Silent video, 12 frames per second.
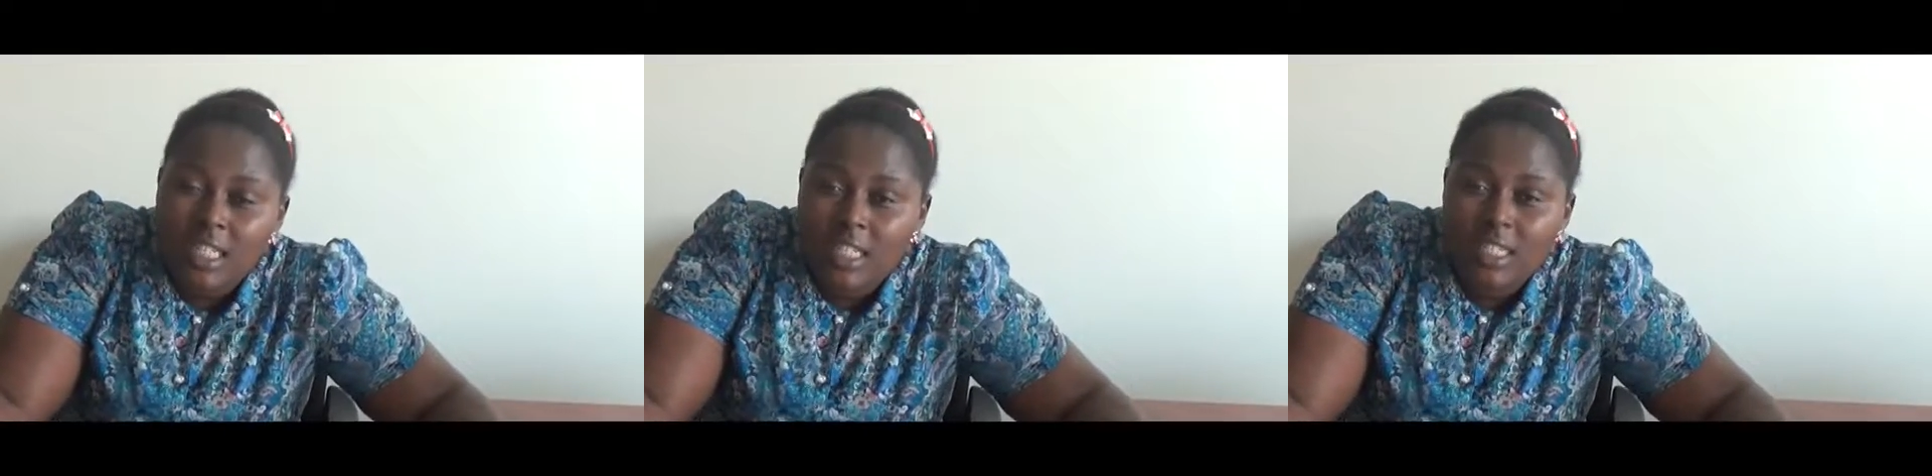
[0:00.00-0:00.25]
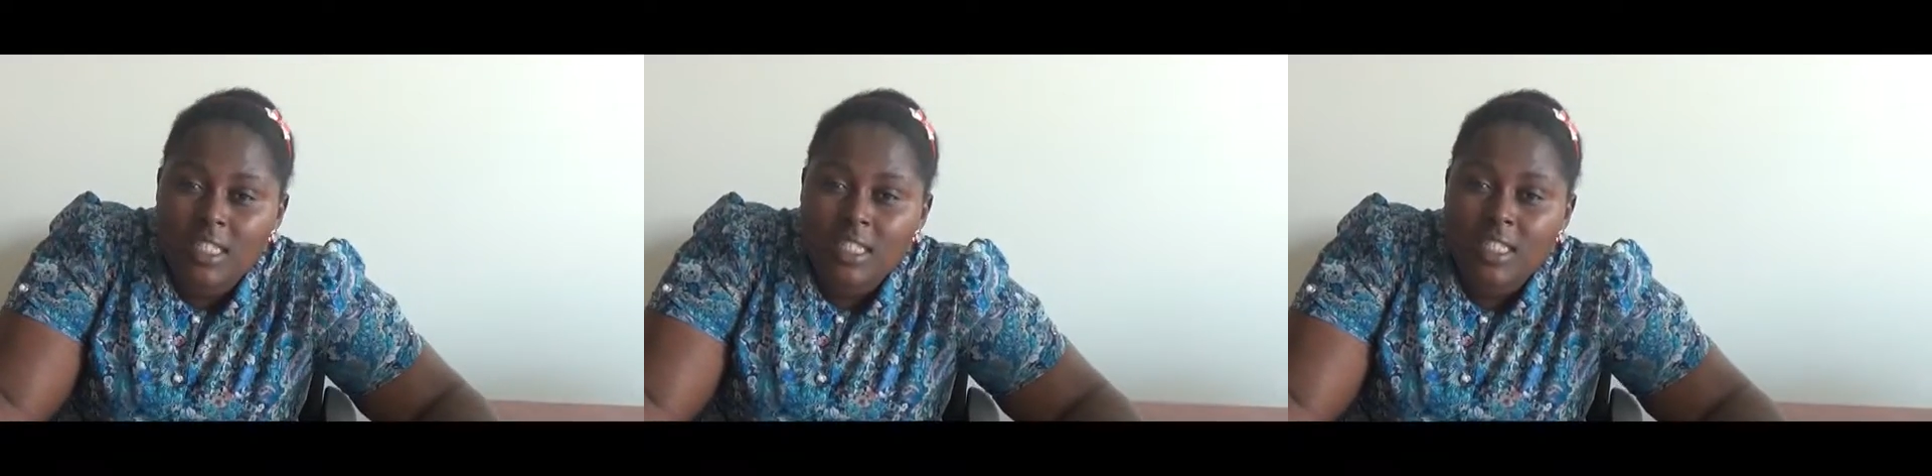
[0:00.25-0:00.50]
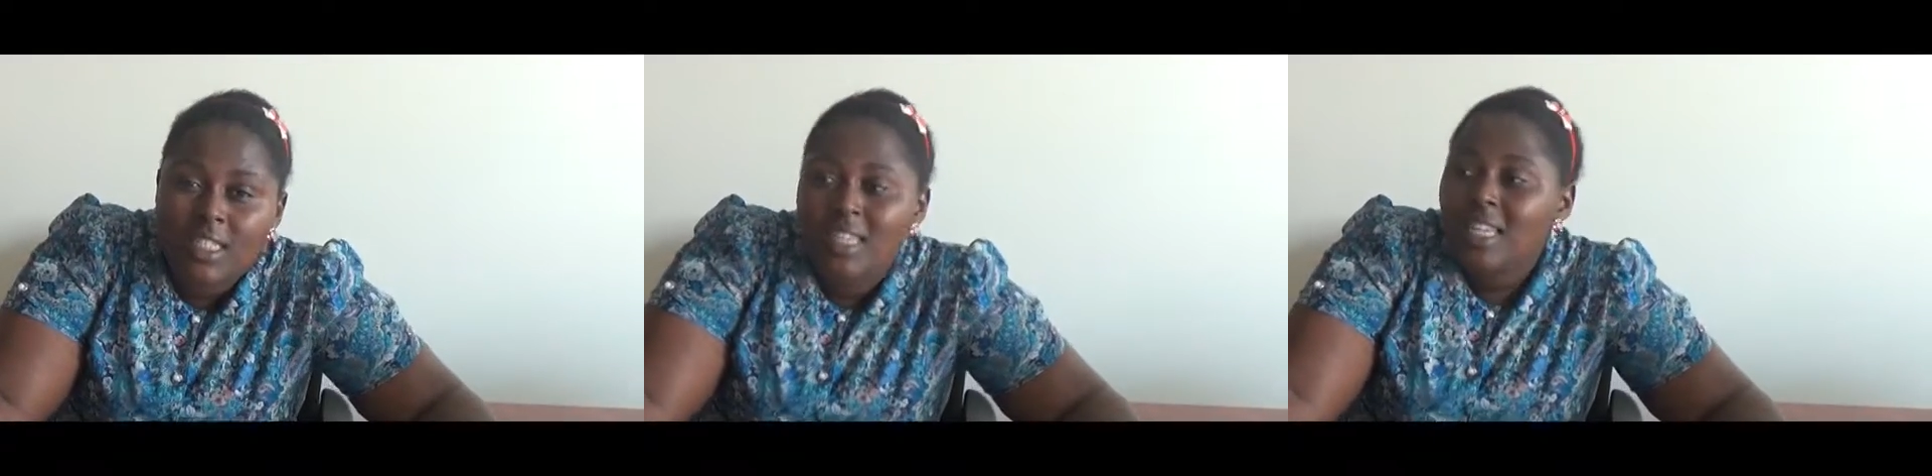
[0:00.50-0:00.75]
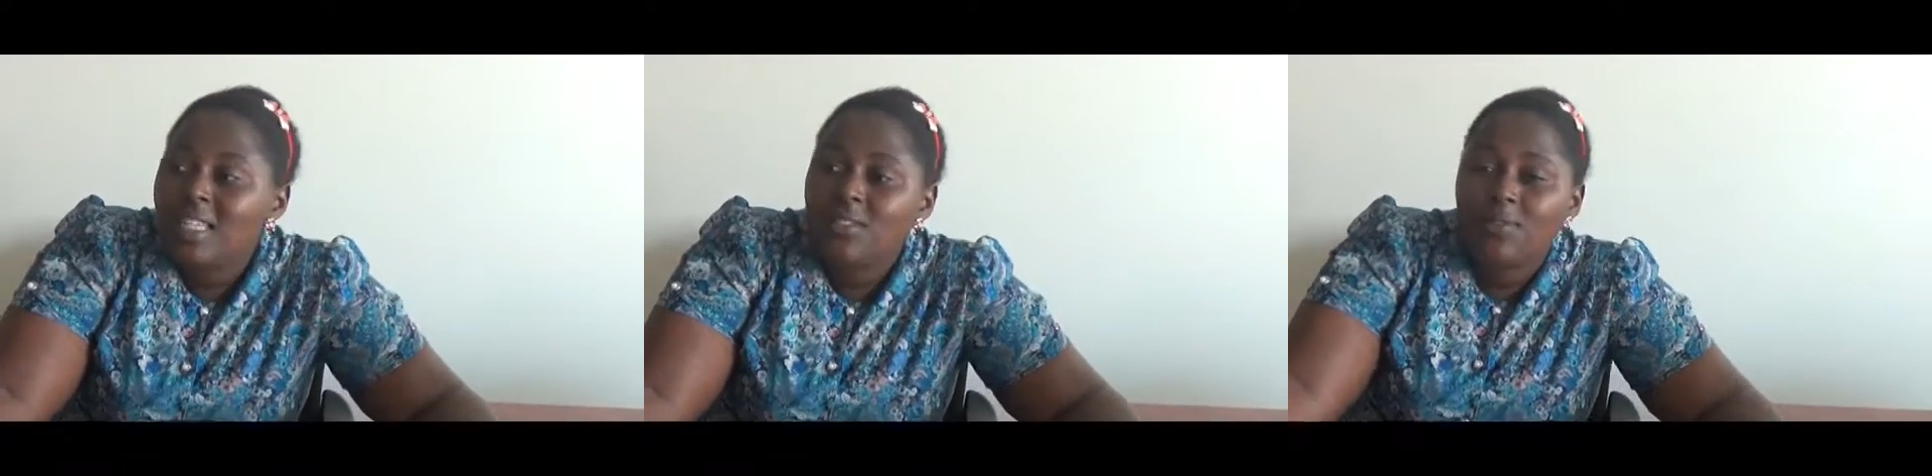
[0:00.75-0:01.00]
it.
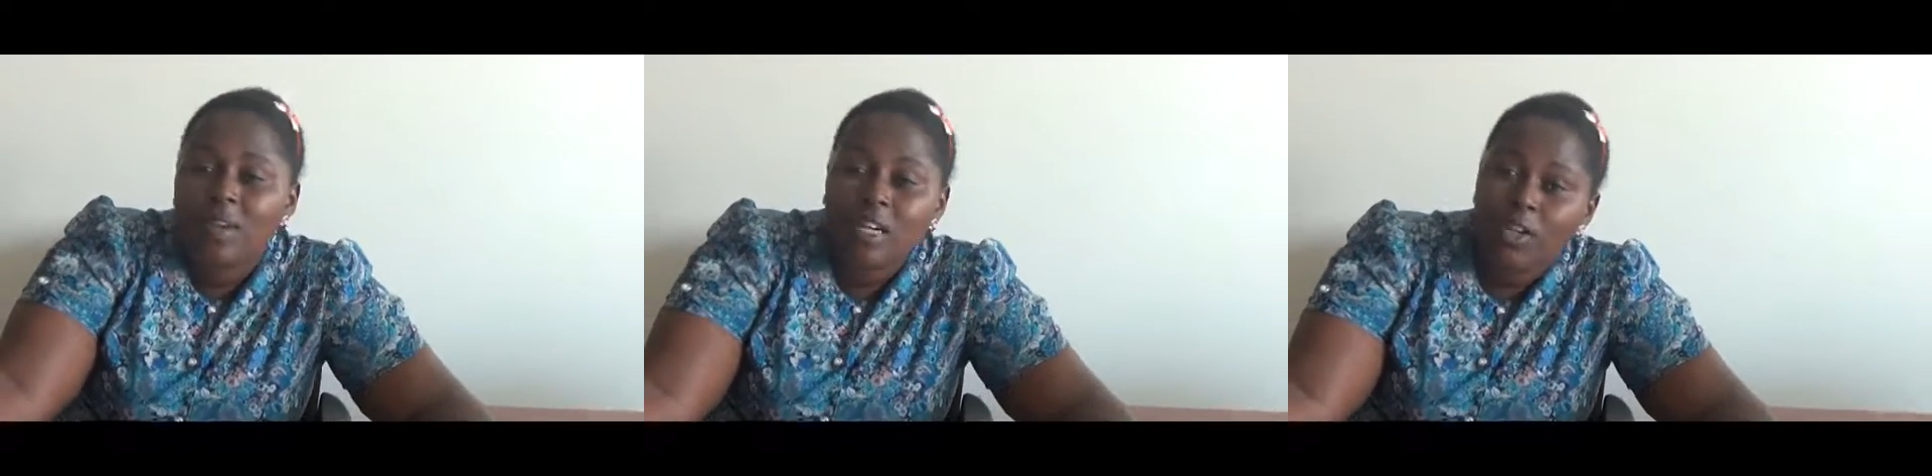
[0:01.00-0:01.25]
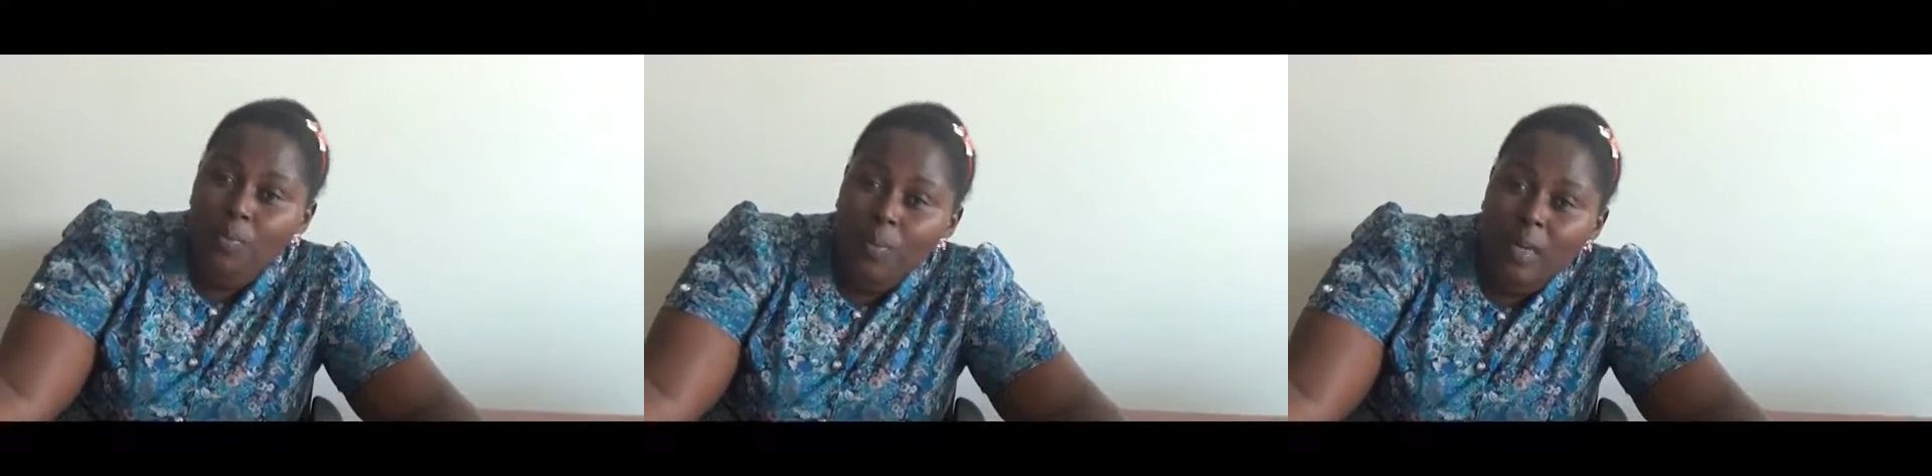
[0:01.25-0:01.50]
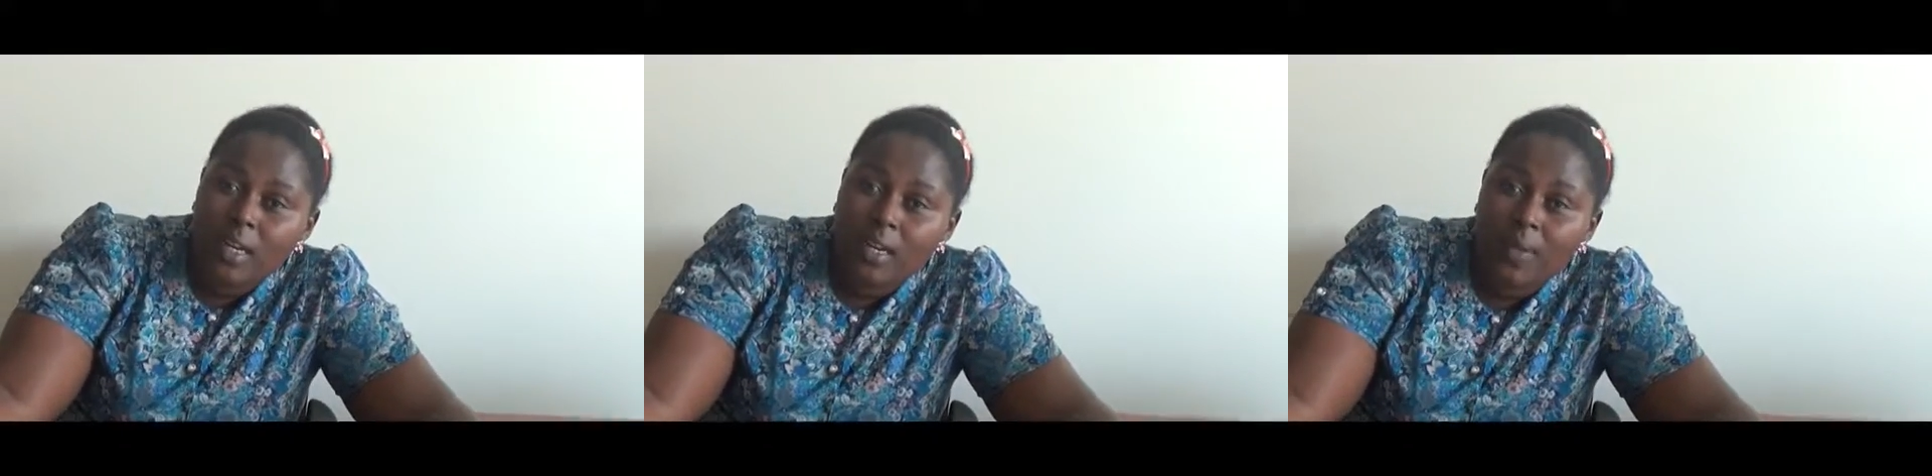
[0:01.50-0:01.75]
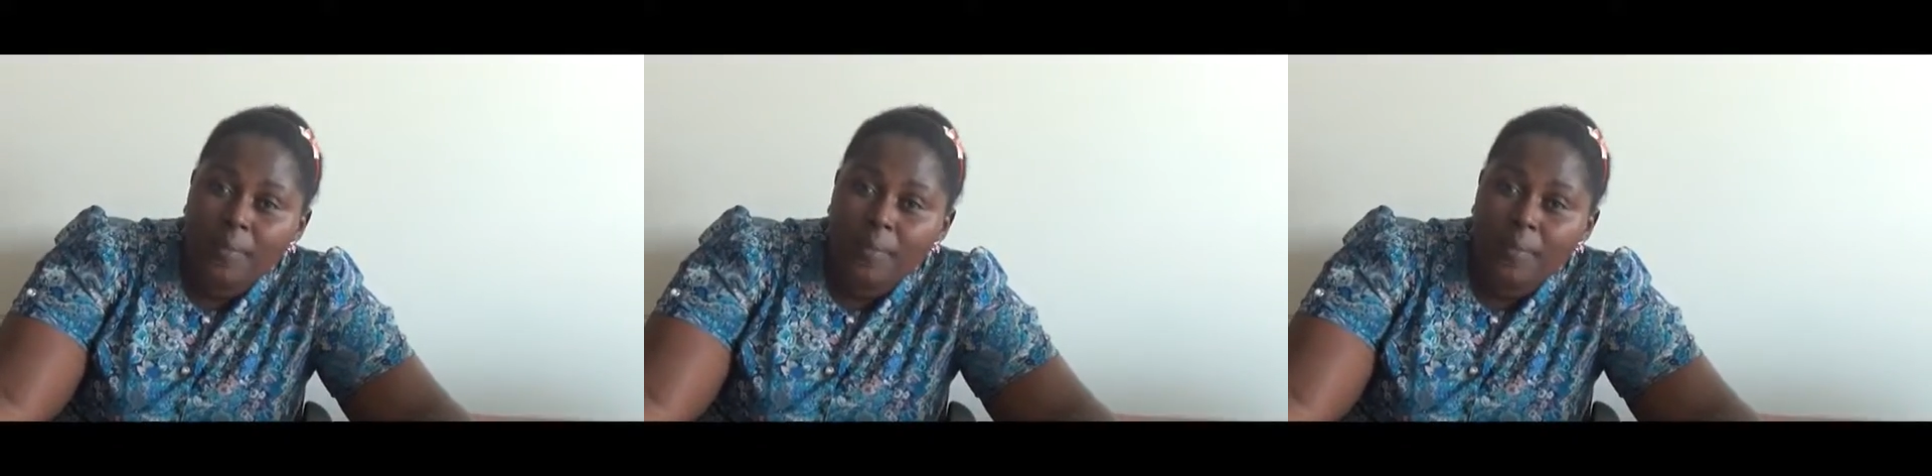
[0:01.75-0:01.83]
It's very open.